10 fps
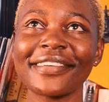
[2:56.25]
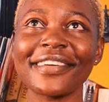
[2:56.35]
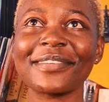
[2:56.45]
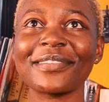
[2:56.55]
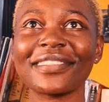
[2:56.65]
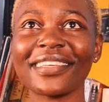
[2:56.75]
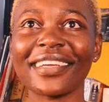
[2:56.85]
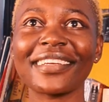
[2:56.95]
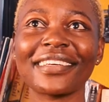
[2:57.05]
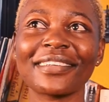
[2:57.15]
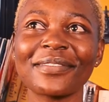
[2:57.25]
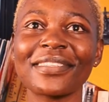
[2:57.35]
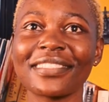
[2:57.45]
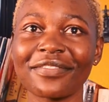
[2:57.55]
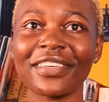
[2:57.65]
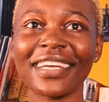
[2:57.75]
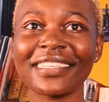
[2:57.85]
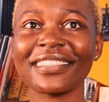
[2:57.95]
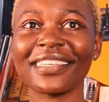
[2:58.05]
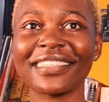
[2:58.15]
it was kind of
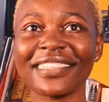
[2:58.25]
difficult and